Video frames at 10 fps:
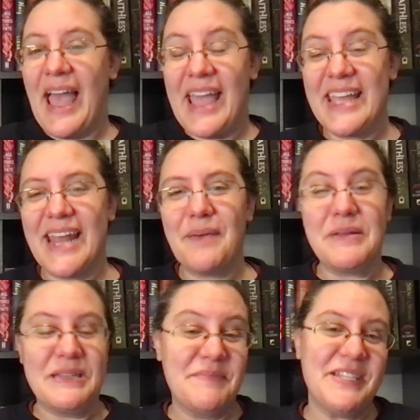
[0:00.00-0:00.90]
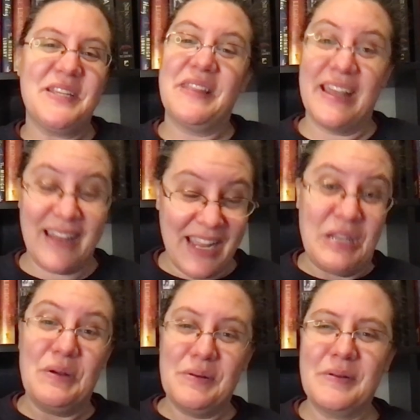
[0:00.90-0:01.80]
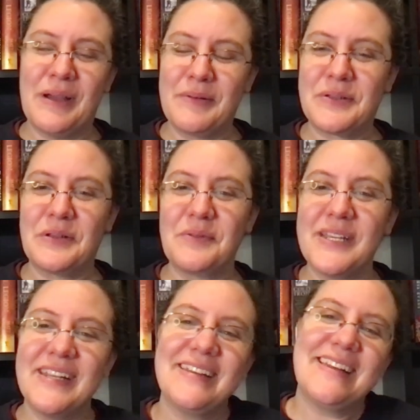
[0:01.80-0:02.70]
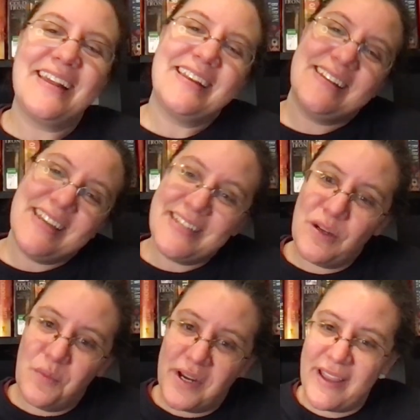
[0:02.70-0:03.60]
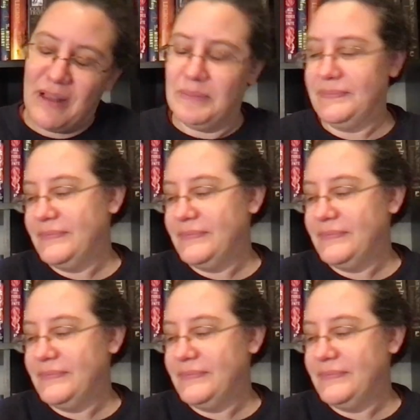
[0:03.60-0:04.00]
I had happened to mention that I knew I was going to read it, and it didn't work out.